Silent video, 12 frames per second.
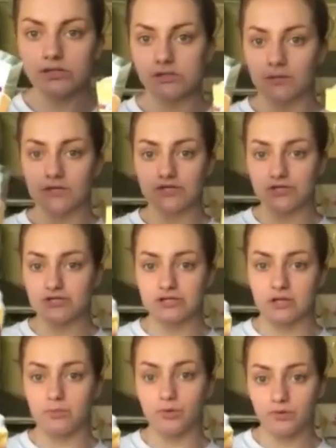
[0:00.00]
So I'm literally just
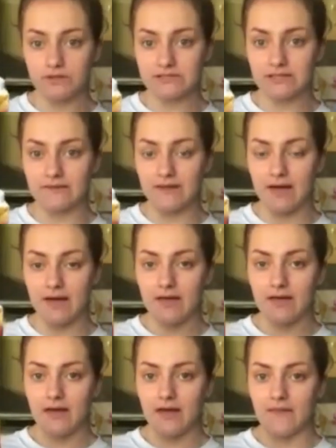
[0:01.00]
going to pour this in there
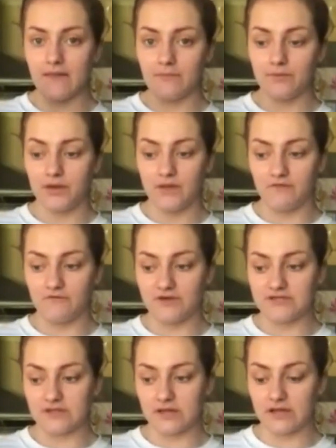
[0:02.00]
and then put it in the
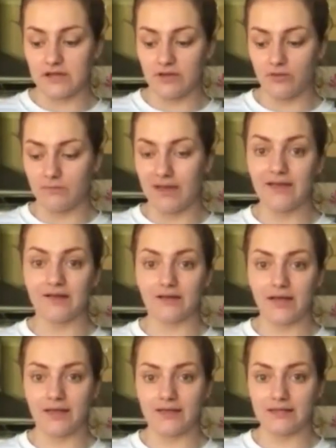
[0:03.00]
freezer. And it will make
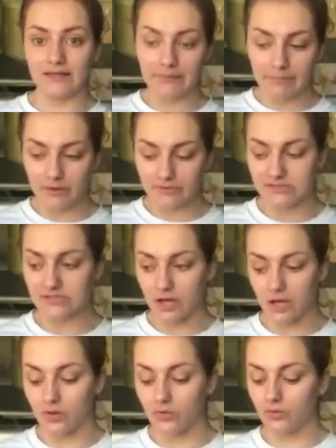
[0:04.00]
a Calippo
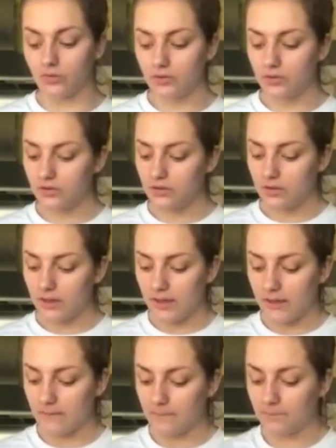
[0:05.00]
style
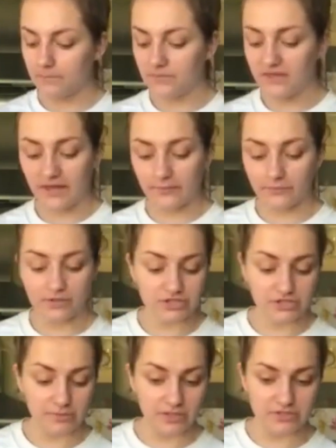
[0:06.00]
thing, which
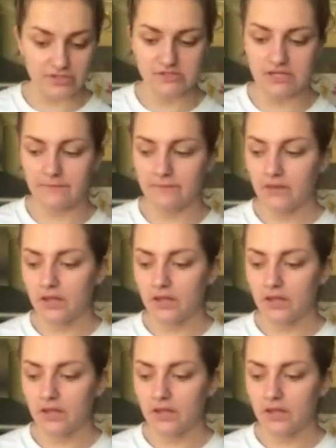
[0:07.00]
should be interesting.